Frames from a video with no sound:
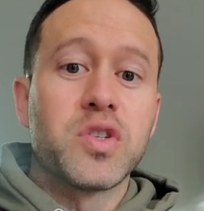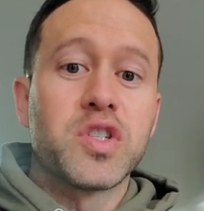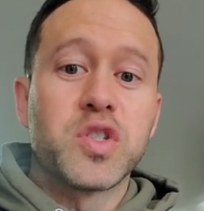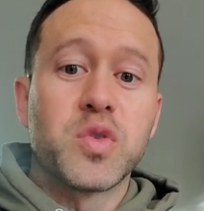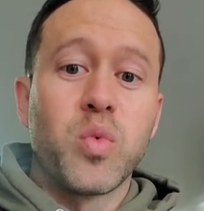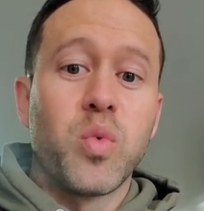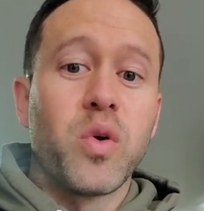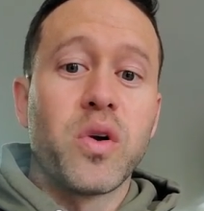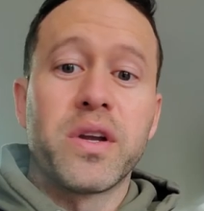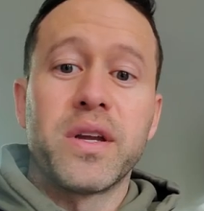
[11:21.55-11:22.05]

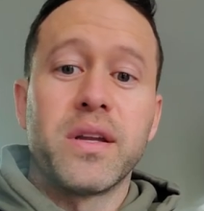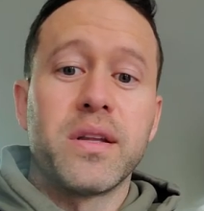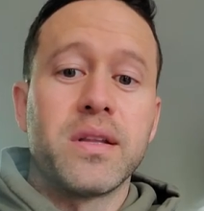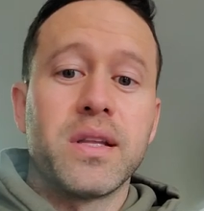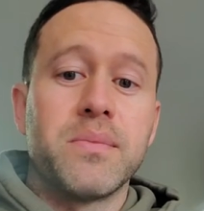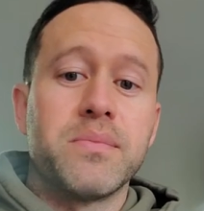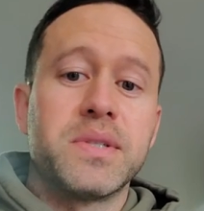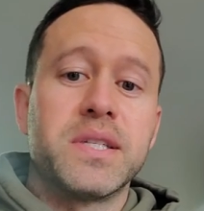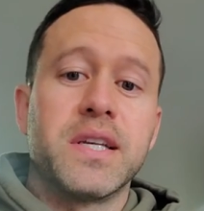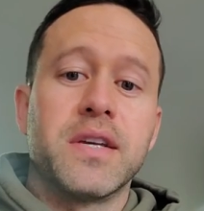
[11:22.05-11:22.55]
just working
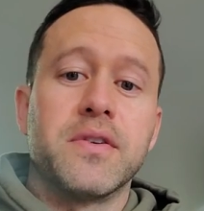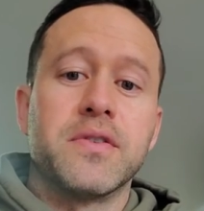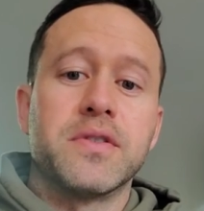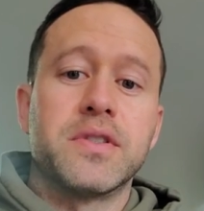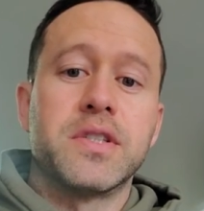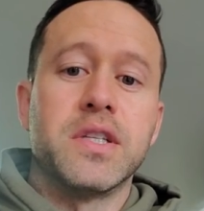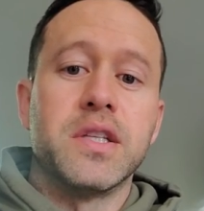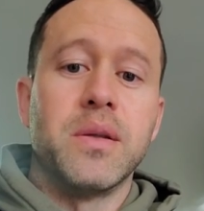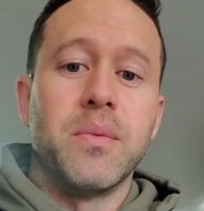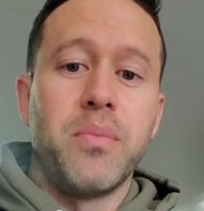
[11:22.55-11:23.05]
themselves
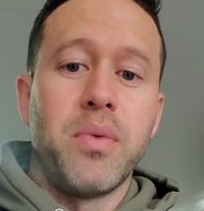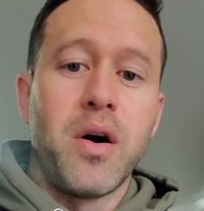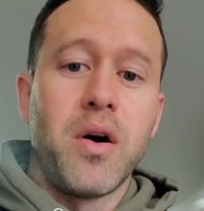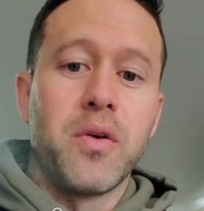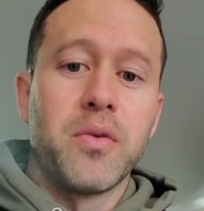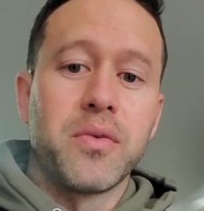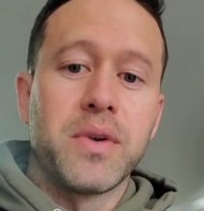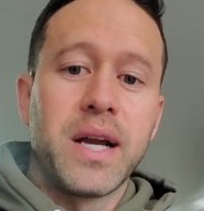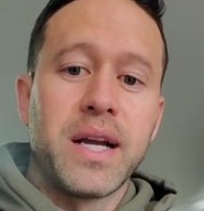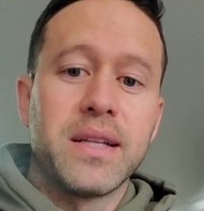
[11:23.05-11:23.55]
to the
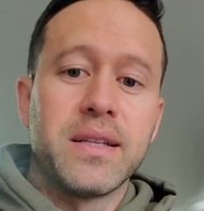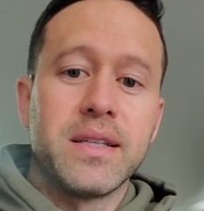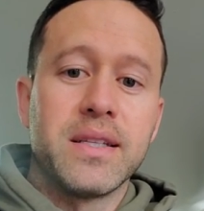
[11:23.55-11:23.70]
bone, right?